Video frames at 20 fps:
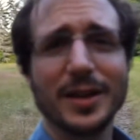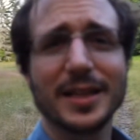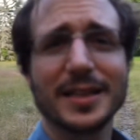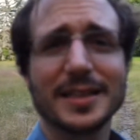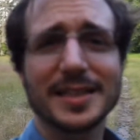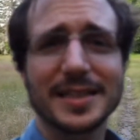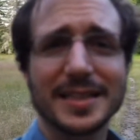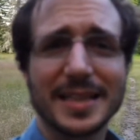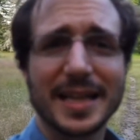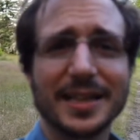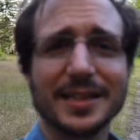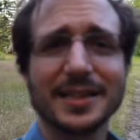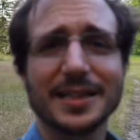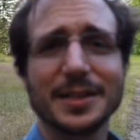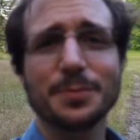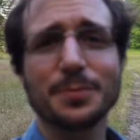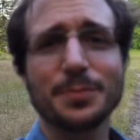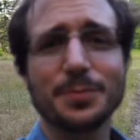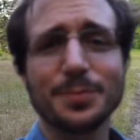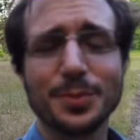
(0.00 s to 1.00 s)

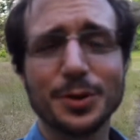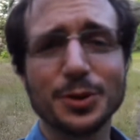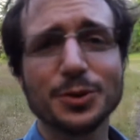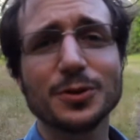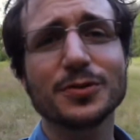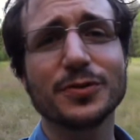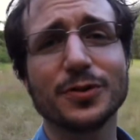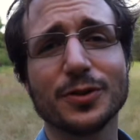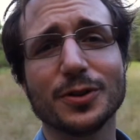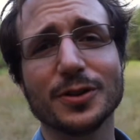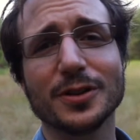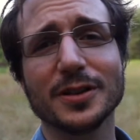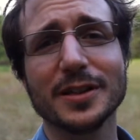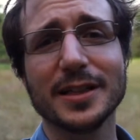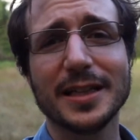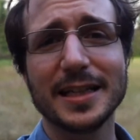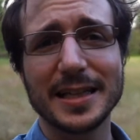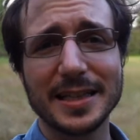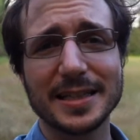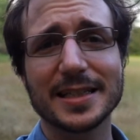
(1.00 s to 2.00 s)
insanely beautiful
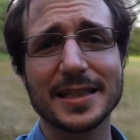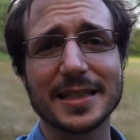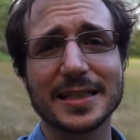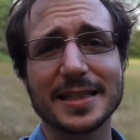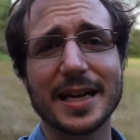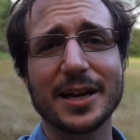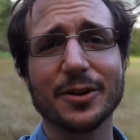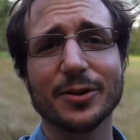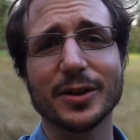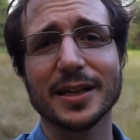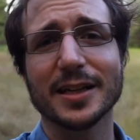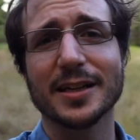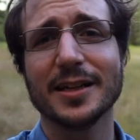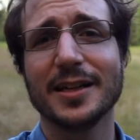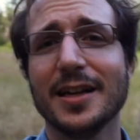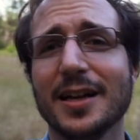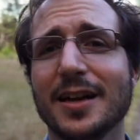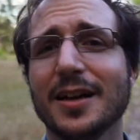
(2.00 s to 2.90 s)
is this area?